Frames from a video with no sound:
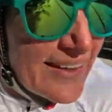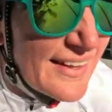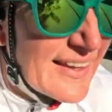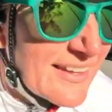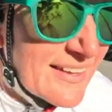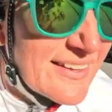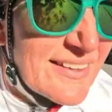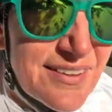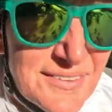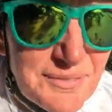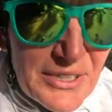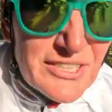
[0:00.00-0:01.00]

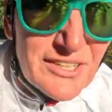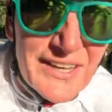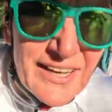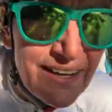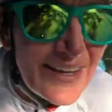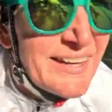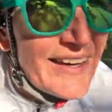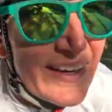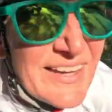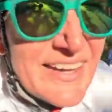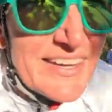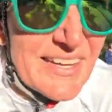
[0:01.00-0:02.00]
and
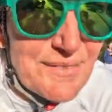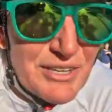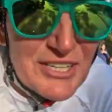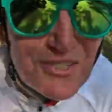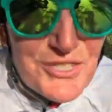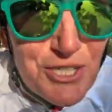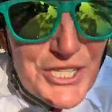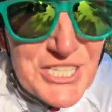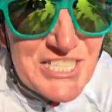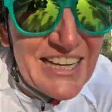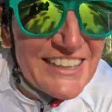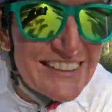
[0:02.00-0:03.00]
get my
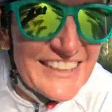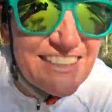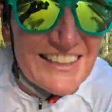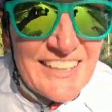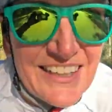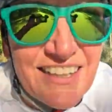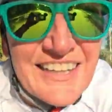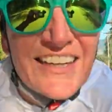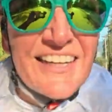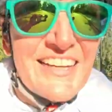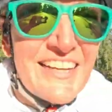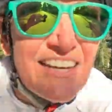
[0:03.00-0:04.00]
nutrition dialed in.
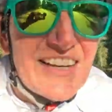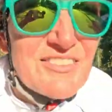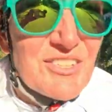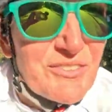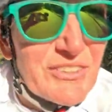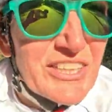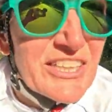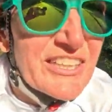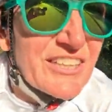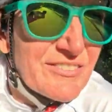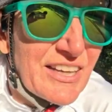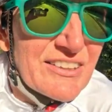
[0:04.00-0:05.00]
Doing really
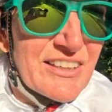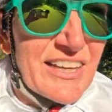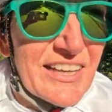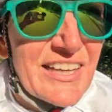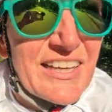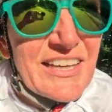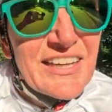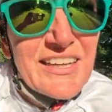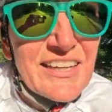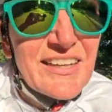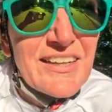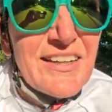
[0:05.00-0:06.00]
good. I'm down
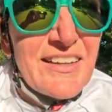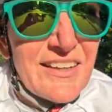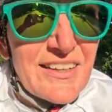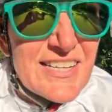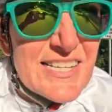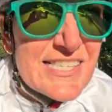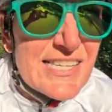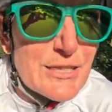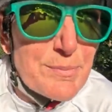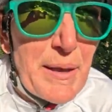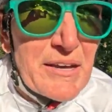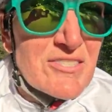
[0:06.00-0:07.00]

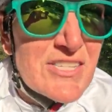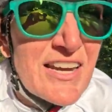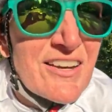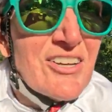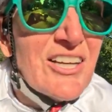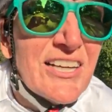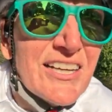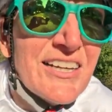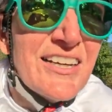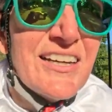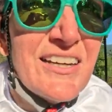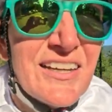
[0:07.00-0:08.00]
6 pounds now.
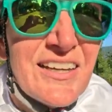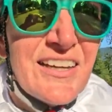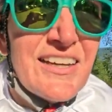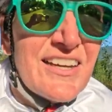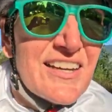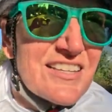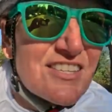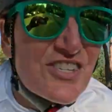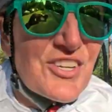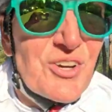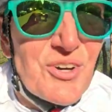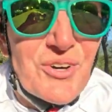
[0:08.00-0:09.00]

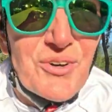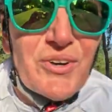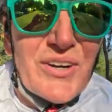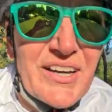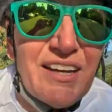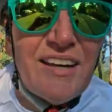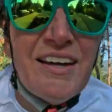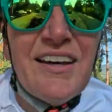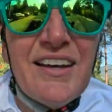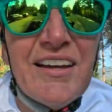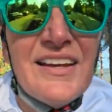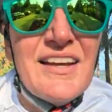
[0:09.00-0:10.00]
So
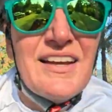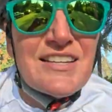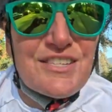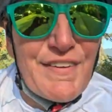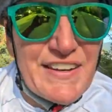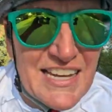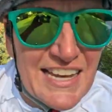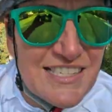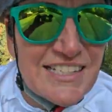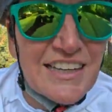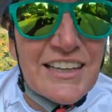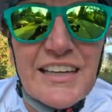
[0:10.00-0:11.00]
it's
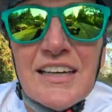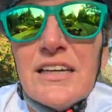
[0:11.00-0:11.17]
fantastic.